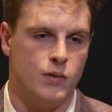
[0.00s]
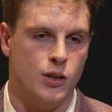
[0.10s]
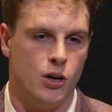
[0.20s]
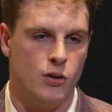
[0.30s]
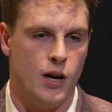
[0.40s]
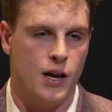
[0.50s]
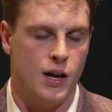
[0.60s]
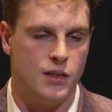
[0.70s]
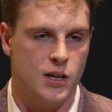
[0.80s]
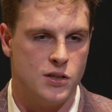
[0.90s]
you know, I
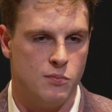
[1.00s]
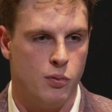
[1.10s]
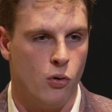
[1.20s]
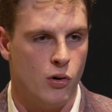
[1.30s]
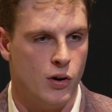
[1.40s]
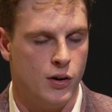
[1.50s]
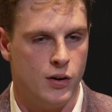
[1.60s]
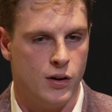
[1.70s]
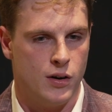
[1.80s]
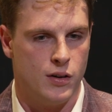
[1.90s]
think it's important
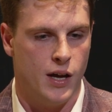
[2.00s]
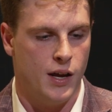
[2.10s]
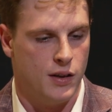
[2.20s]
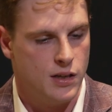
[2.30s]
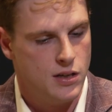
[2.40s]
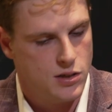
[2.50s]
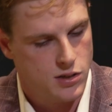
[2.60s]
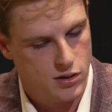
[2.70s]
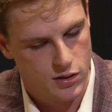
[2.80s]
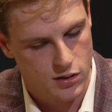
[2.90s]
that
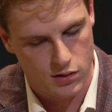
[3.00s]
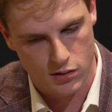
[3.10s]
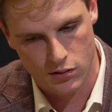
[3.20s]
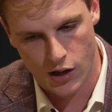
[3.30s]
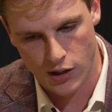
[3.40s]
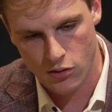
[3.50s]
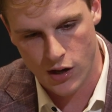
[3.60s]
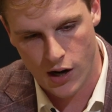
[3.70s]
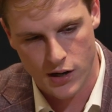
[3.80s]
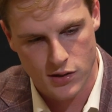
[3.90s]
you
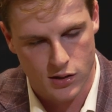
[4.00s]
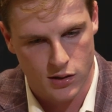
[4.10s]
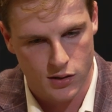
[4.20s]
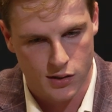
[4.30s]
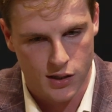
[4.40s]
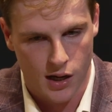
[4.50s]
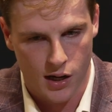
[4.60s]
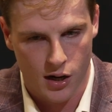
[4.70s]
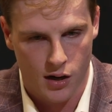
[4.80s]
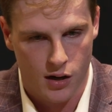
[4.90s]
guys
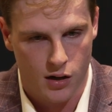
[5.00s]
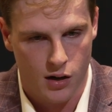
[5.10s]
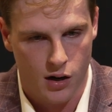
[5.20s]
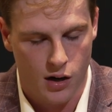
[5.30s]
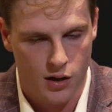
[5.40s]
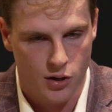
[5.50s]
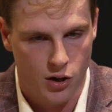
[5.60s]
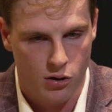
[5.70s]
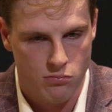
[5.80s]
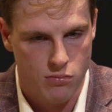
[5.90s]
get, you
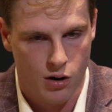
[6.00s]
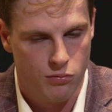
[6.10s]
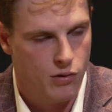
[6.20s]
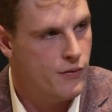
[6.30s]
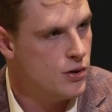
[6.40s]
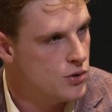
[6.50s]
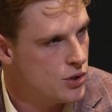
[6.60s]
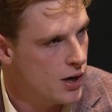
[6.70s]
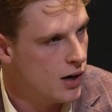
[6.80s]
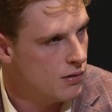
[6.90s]
know, a revenue
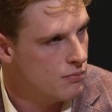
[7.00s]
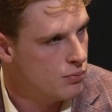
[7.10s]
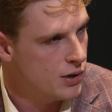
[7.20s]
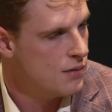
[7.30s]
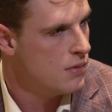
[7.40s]
share pretty